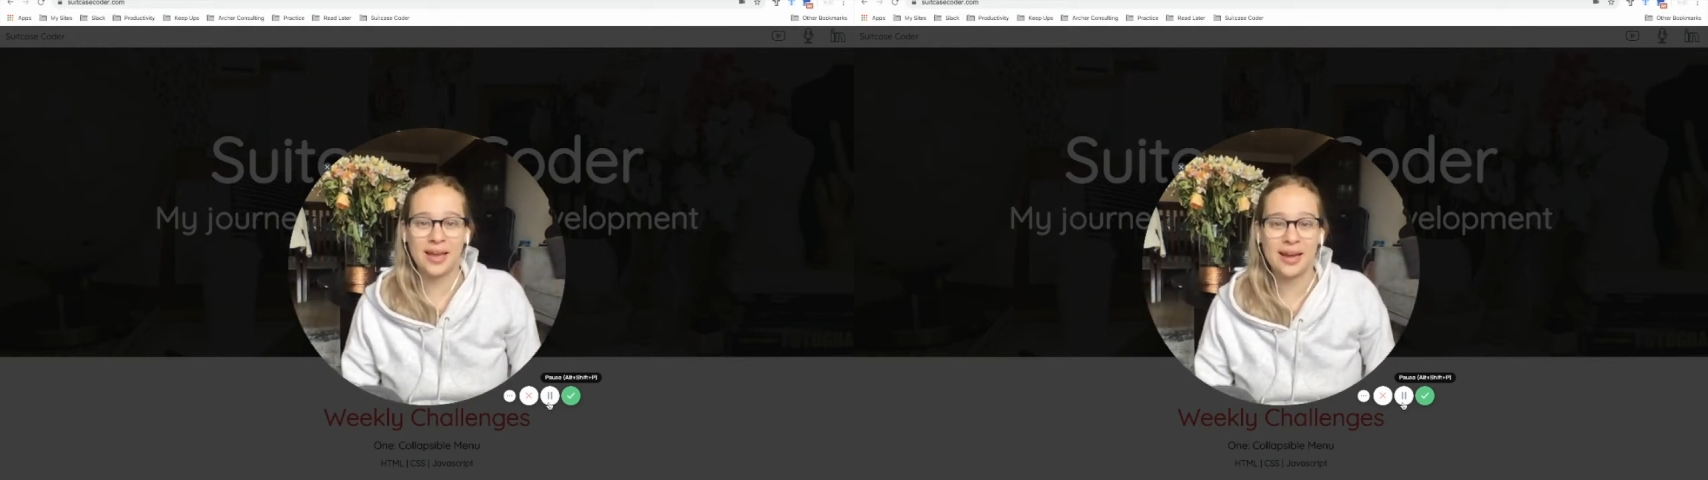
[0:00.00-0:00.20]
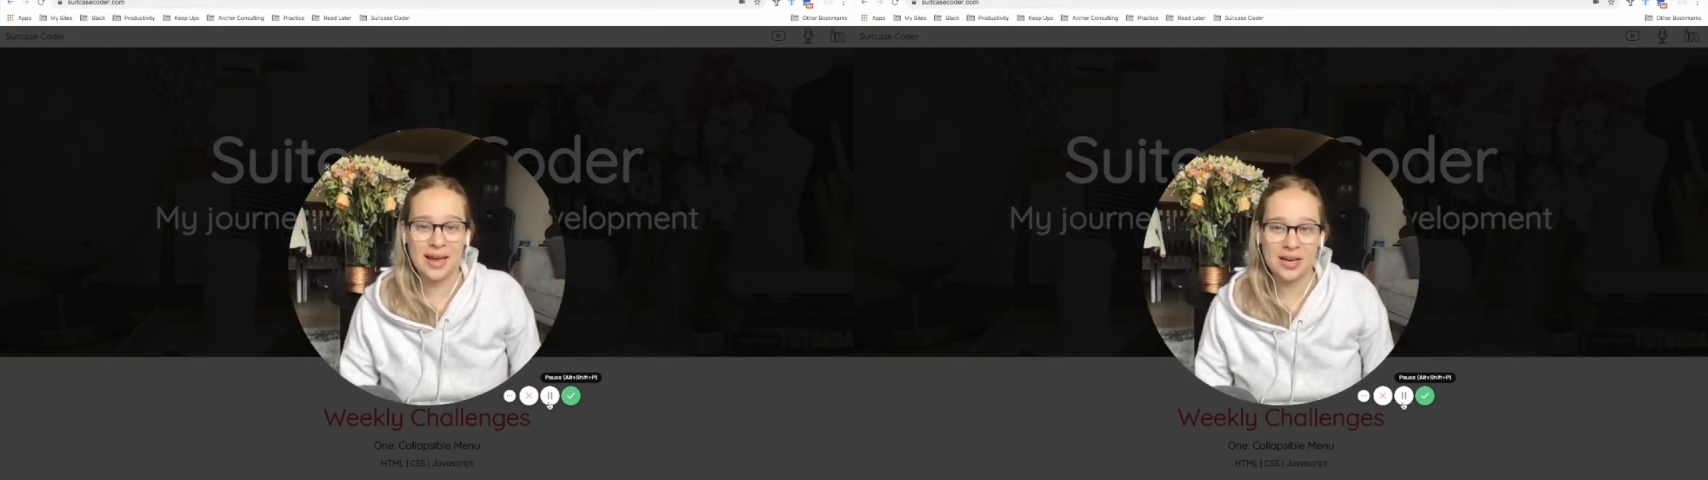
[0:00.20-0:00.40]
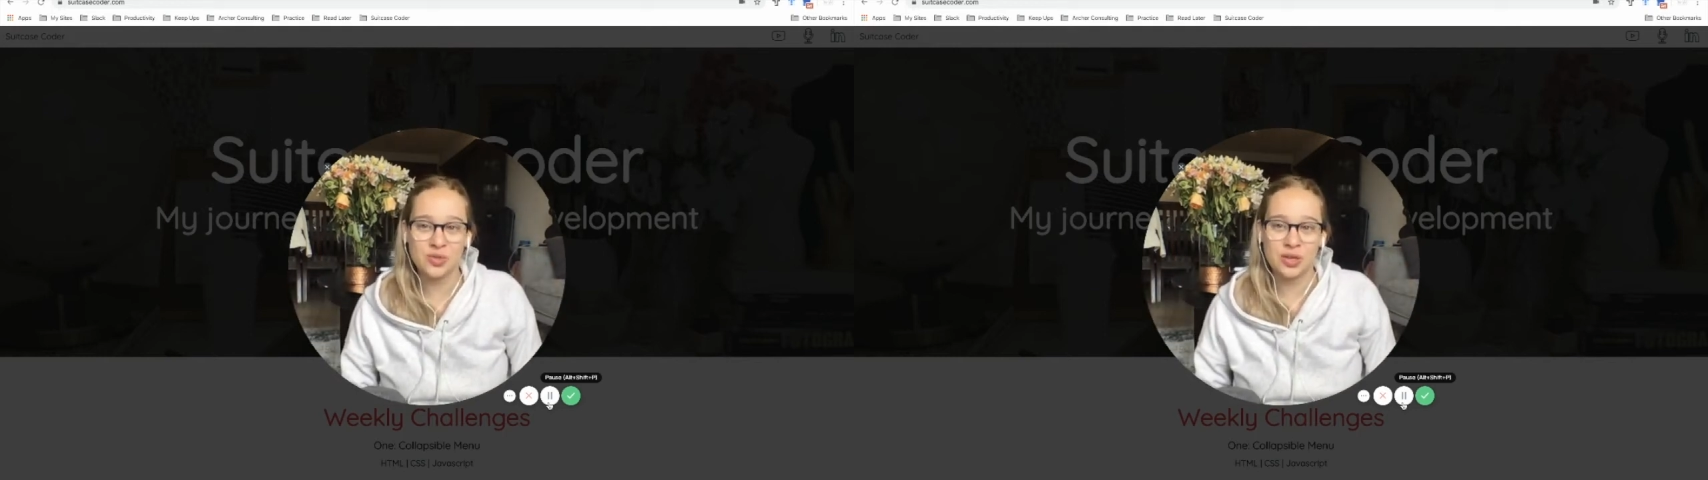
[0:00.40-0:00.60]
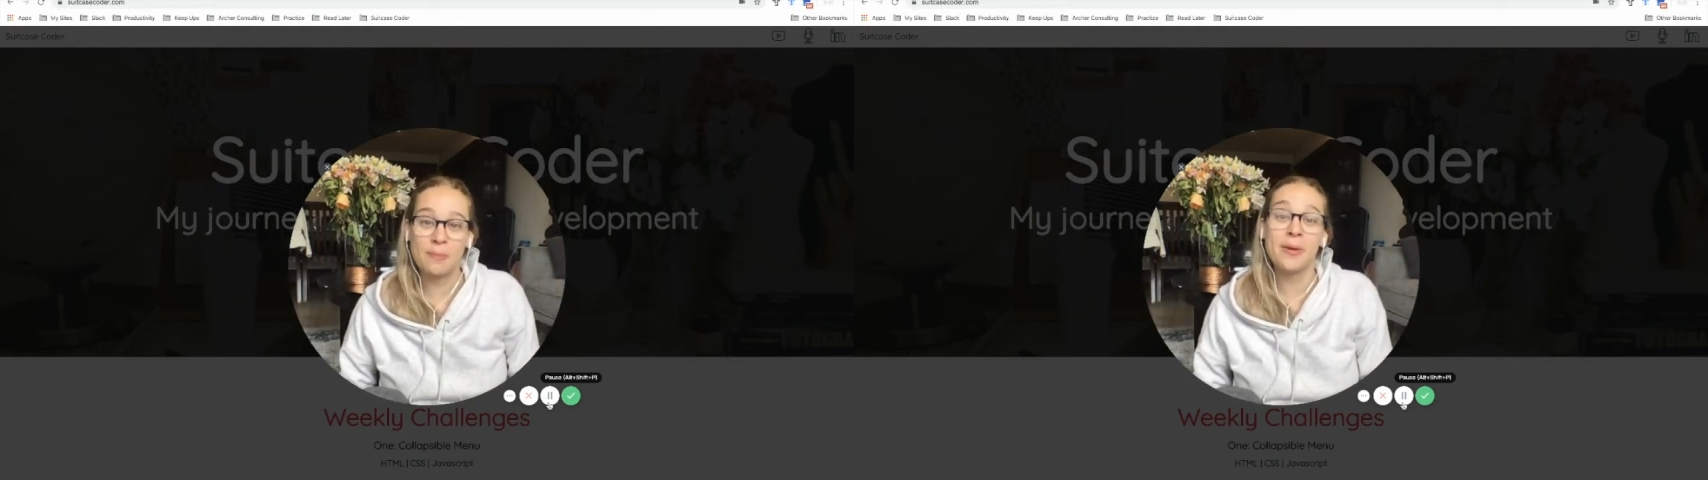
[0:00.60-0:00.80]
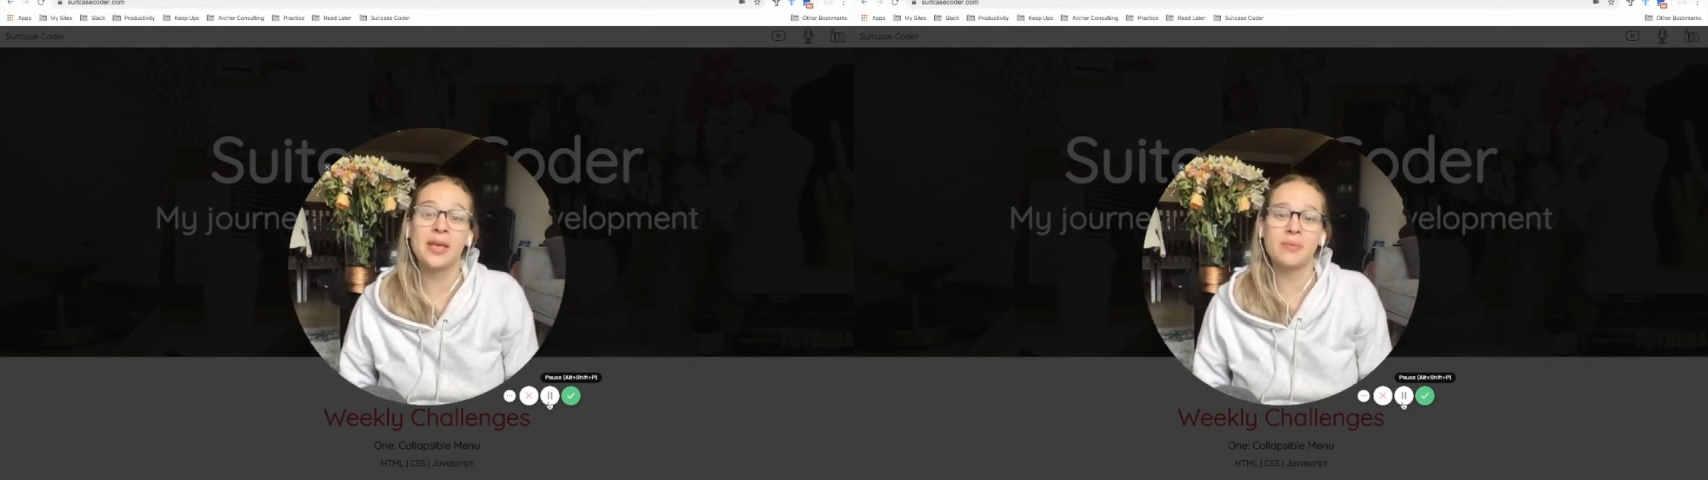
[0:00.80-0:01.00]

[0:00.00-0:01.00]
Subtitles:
and actually make it